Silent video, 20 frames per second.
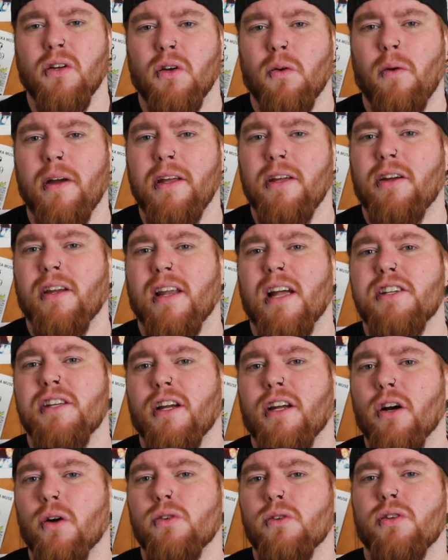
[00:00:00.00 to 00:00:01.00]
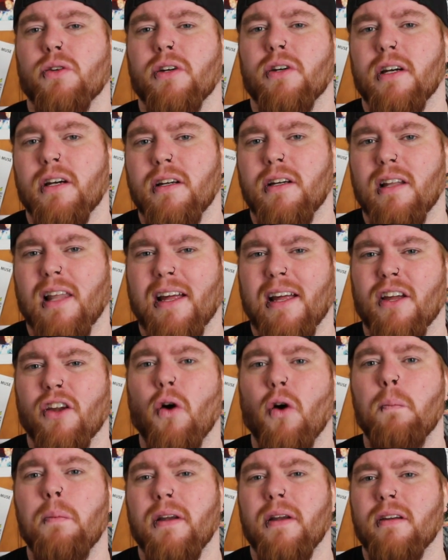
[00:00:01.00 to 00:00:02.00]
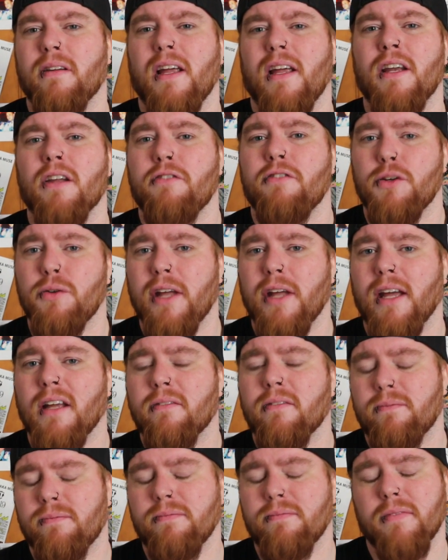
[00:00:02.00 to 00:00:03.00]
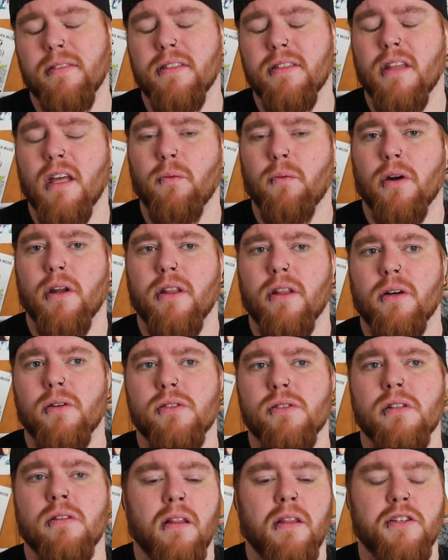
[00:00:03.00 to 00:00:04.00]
where you can actually go to like an open interview day at one of those.